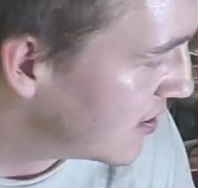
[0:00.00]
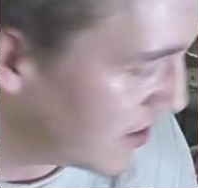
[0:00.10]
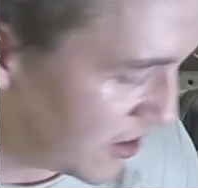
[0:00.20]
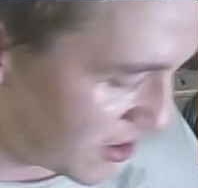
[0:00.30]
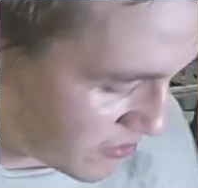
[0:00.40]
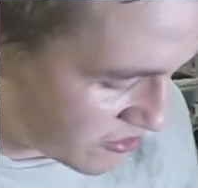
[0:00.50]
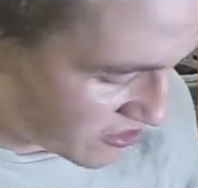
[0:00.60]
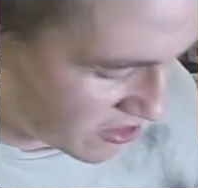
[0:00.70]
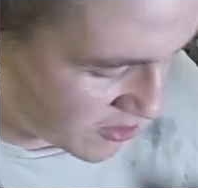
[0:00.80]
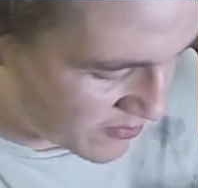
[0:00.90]
And I've also
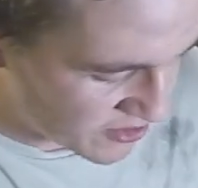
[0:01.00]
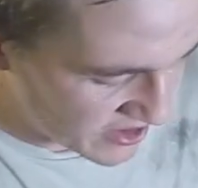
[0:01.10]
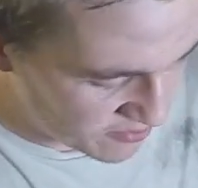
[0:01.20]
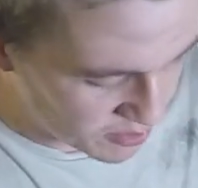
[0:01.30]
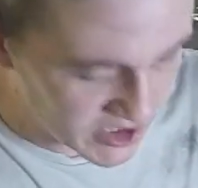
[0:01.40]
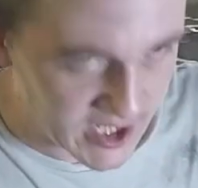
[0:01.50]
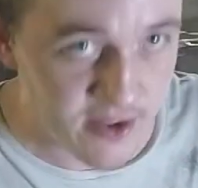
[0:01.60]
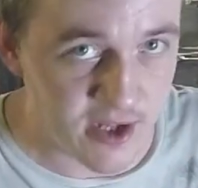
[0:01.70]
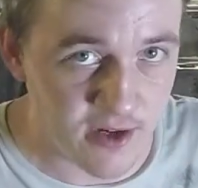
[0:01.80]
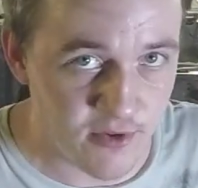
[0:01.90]
got a press brake
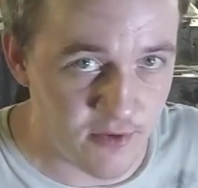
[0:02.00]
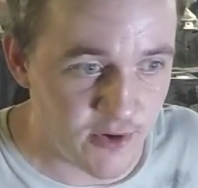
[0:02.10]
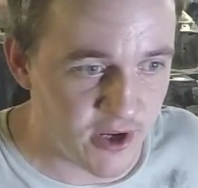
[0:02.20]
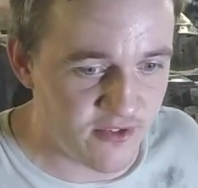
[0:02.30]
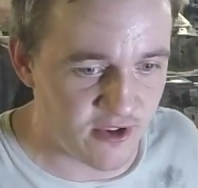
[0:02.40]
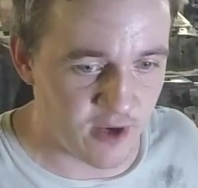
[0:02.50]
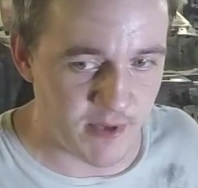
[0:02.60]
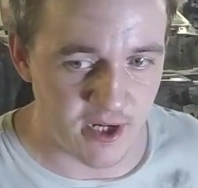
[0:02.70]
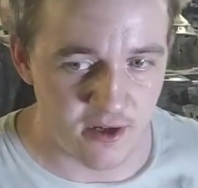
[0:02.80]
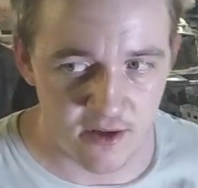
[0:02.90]
thing for the vice
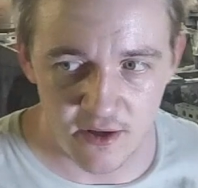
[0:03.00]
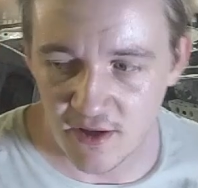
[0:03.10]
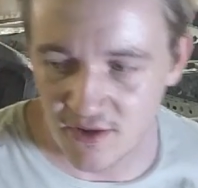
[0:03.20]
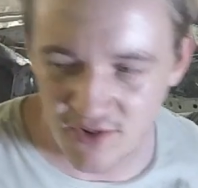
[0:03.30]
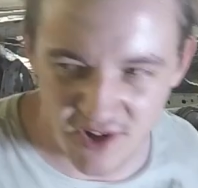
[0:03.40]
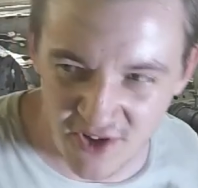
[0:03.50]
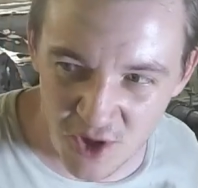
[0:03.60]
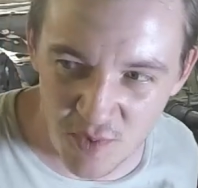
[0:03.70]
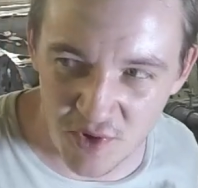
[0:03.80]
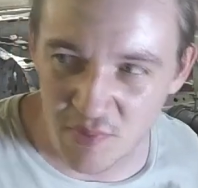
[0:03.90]
coming that I was
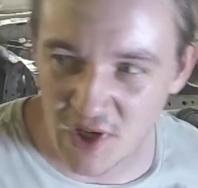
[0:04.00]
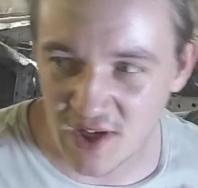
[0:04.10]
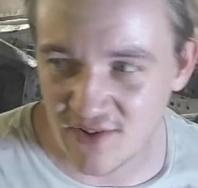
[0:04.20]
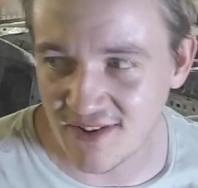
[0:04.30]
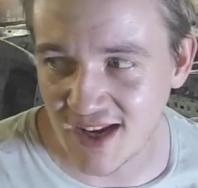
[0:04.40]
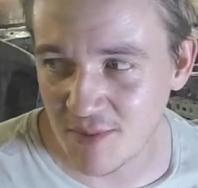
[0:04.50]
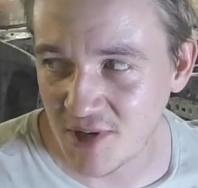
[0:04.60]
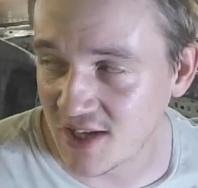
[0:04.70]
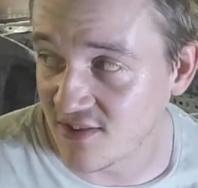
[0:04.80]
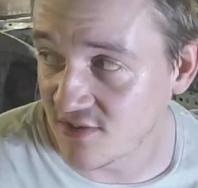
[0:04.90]
hoping would be here today, but
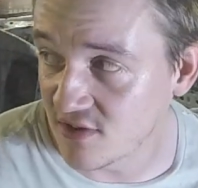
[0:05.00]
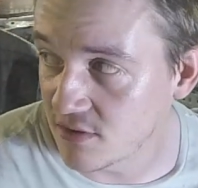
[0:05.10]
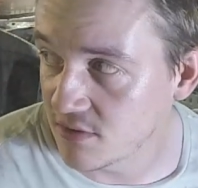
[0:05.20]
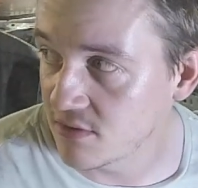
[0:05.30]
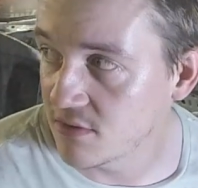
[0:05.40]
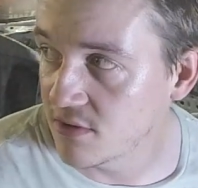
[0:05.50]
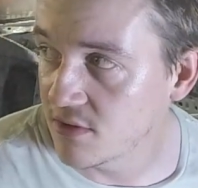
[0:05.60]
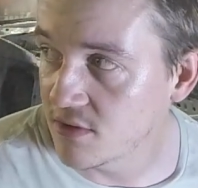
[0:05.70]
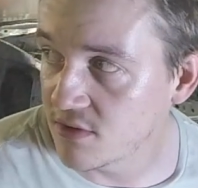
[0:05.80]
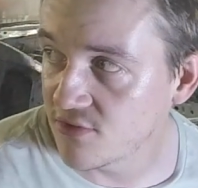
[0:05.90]
it isn't.
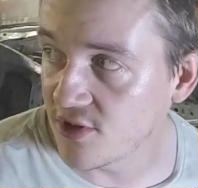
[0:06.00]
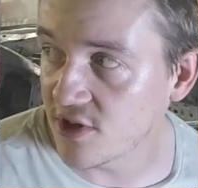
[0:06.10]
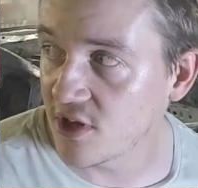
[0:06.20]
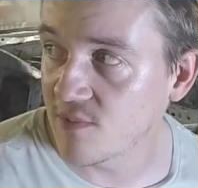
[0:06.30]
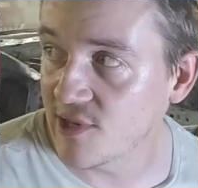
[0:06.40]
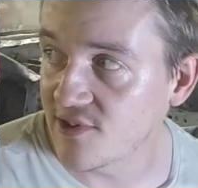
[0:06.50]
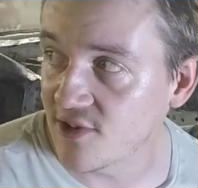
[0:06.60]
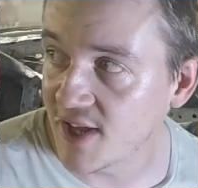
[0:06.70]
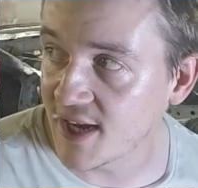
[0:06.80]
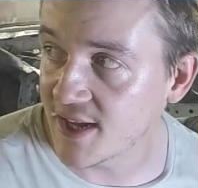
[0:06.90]
So I can't really do
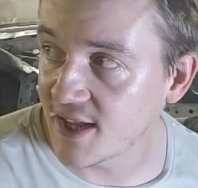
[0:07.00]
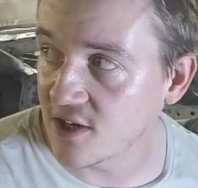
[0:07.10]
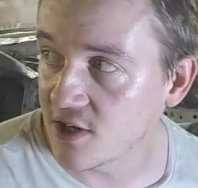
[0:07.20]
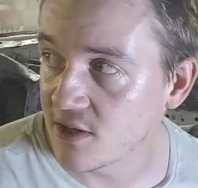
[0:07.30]
that, can I?